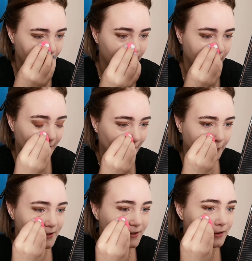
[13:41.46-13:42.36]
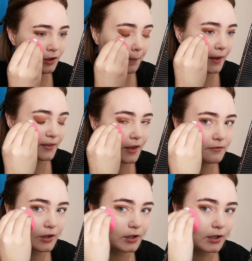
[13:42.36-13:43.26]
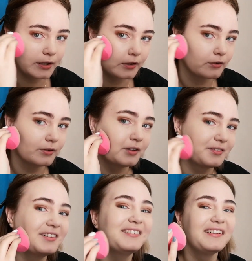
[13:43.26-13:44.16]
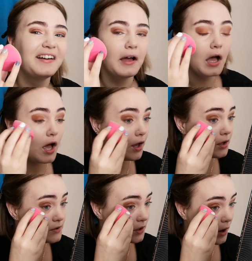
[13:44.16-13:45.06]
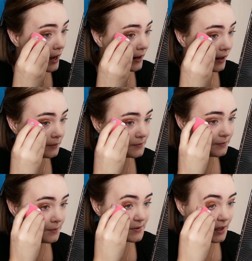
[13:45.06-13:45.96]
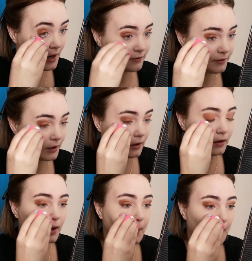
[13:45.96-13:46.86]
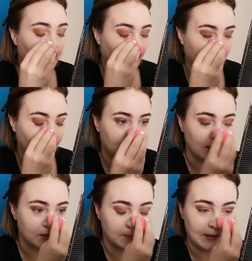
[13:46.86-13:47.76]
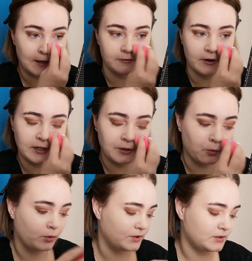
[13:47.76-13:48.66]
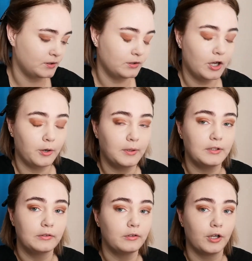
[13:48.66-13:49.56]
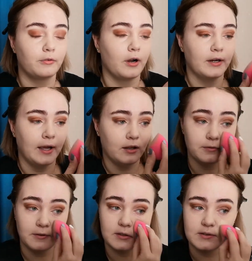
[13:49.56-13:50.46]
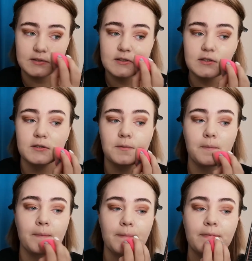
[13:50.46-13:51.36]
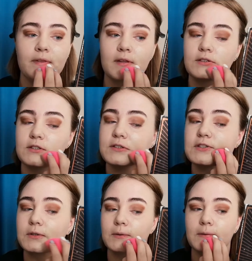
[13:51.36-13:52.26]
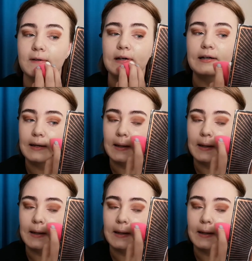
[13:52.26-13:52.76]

If I also did not make that very clear. So I am from South Africa. Yes, we have running water. No, we do not ride elephants to school.